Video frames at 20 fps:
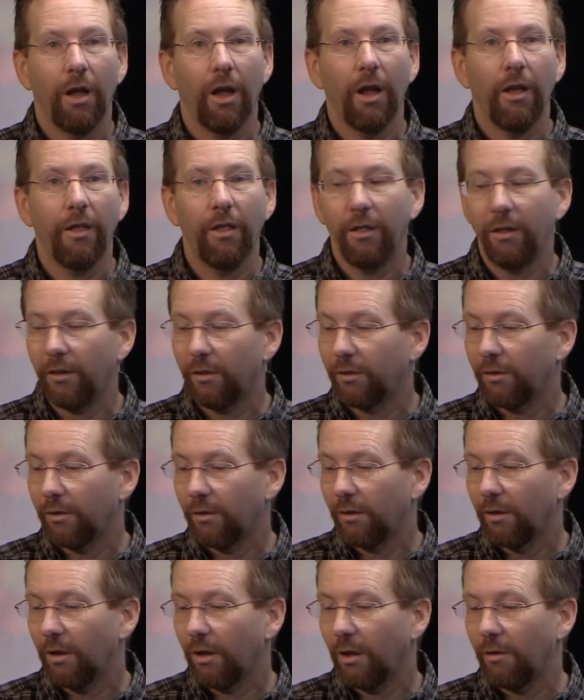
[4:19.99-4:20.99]
And this
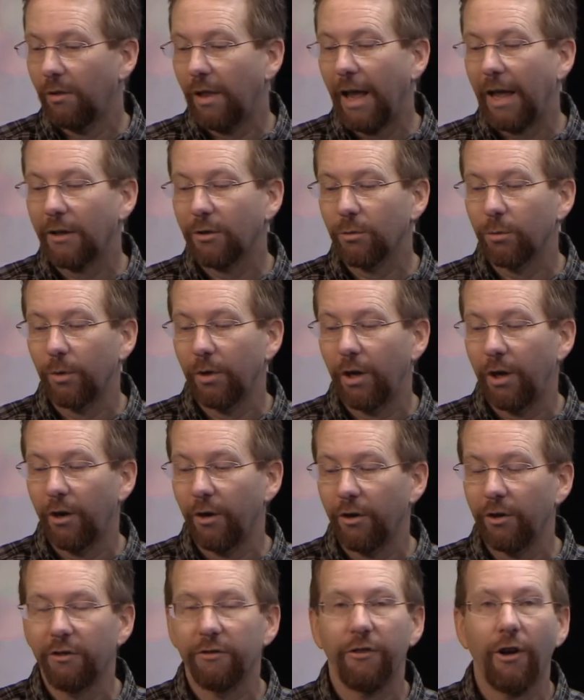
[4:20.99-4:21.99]
uh, last one
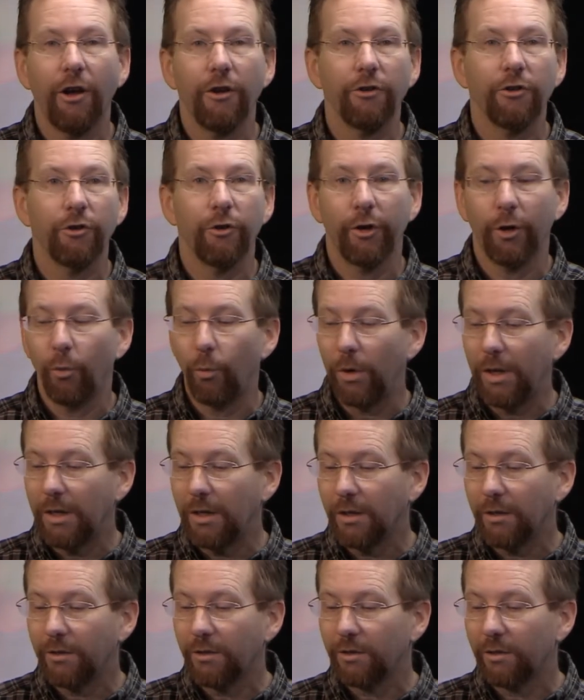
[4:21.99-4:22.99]
here is fostering
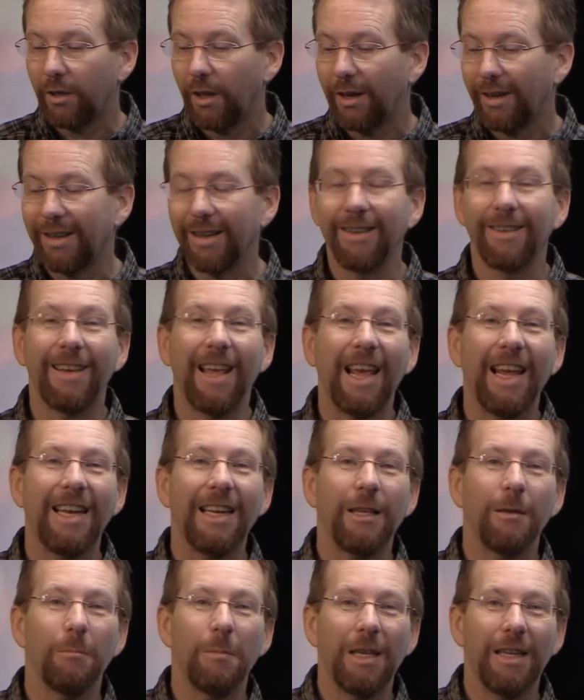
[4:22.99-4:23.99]
weeness and
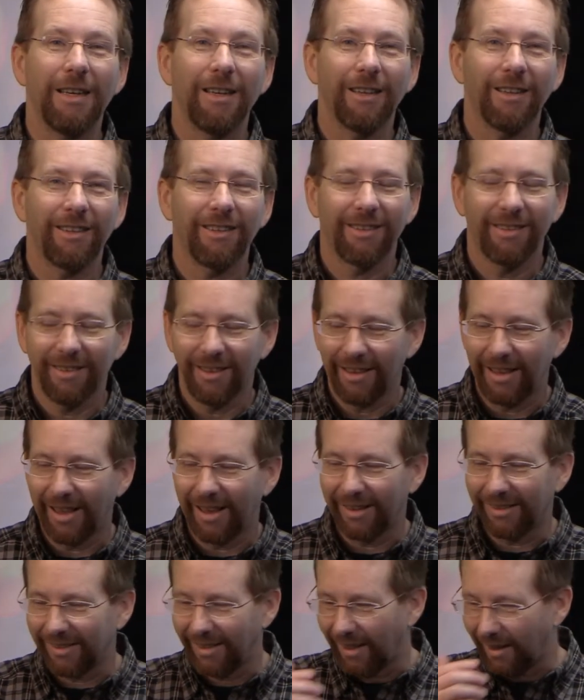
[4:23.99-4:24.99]
containing meanness. I
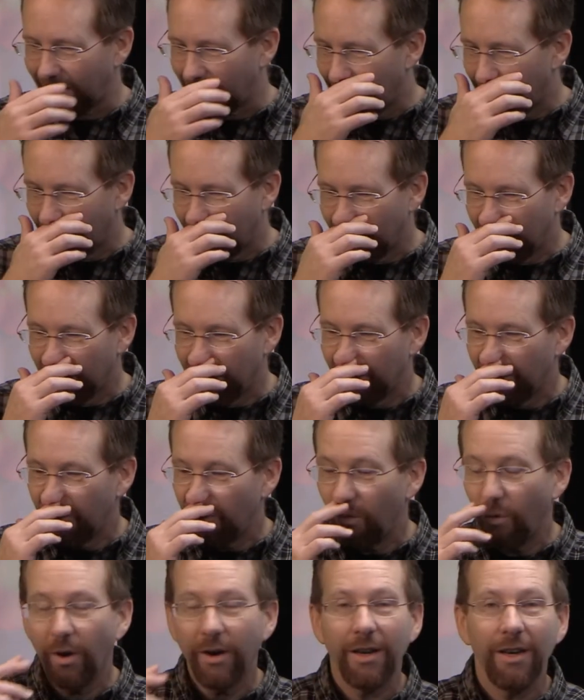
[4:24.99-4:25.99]
like that.
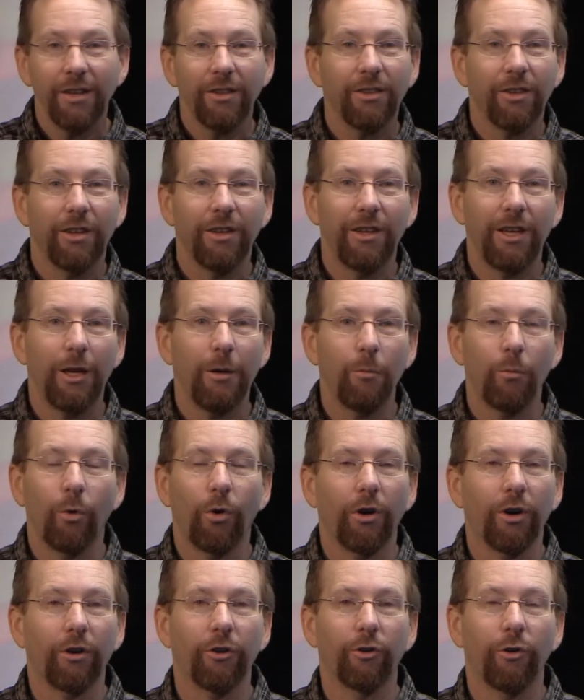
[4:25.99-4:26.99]
Oneness and
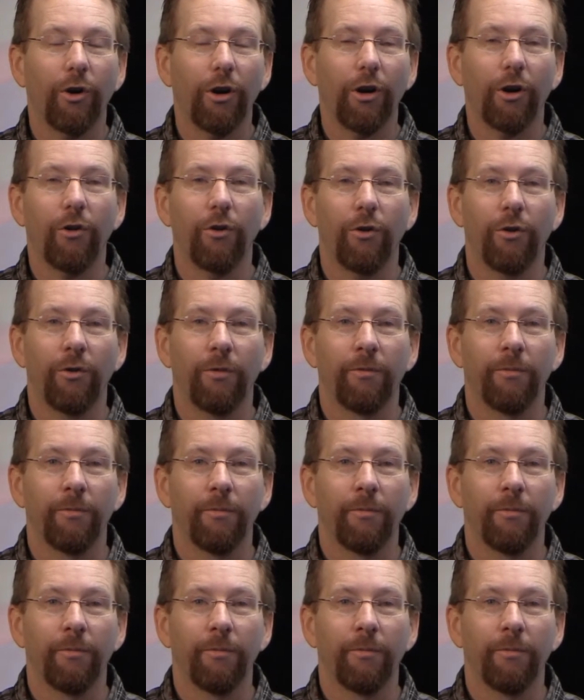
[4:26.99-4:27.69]
teamwork is critical.